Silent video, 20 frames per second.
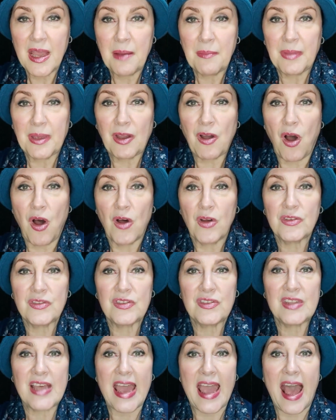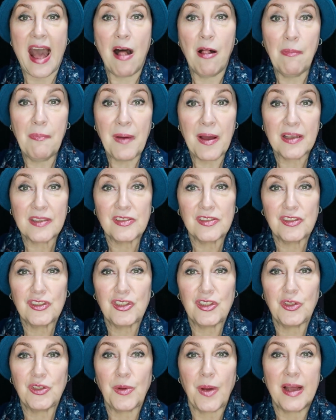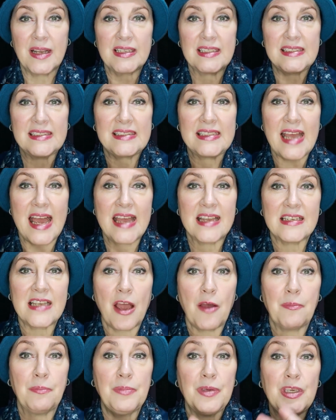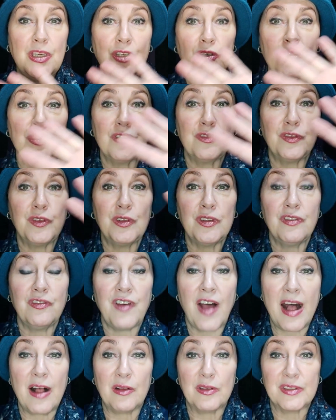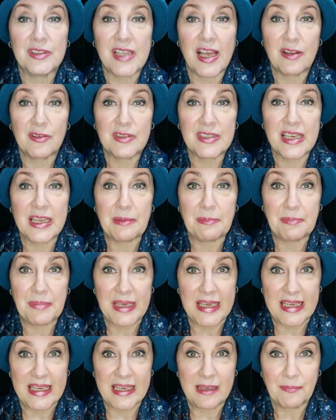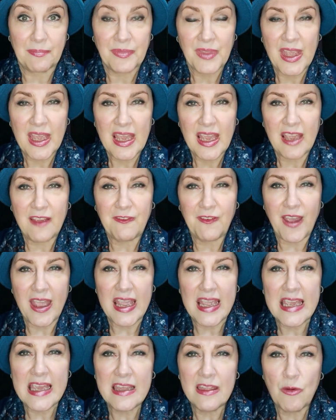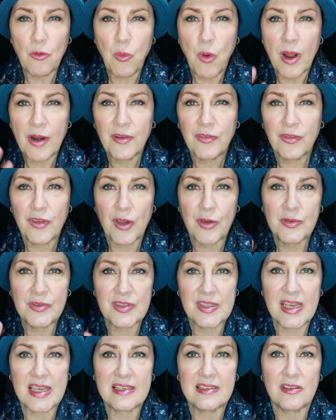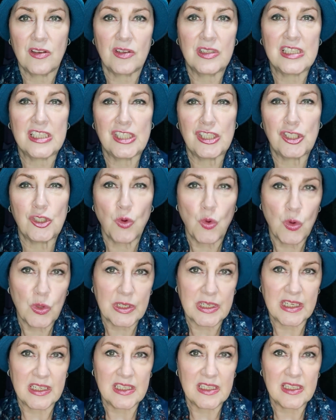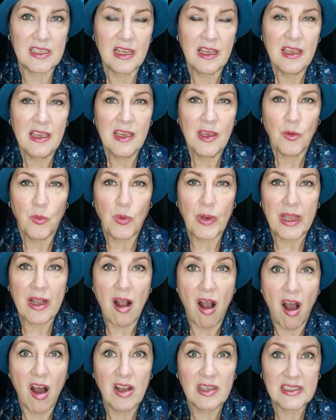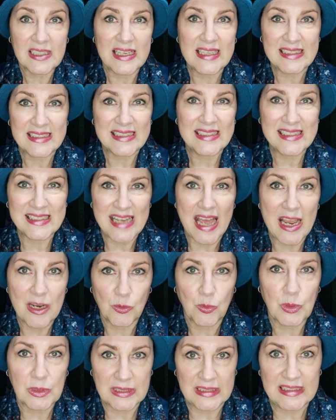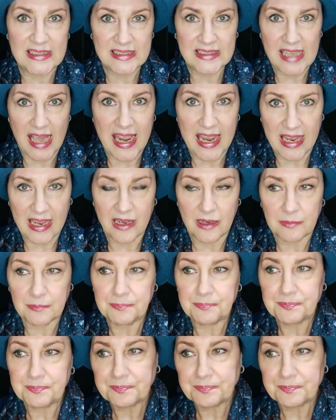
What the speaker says: because they help us to understand how beautiful the vowel sounds can be. If either one of those things are distorted, we can't understand what he's saying.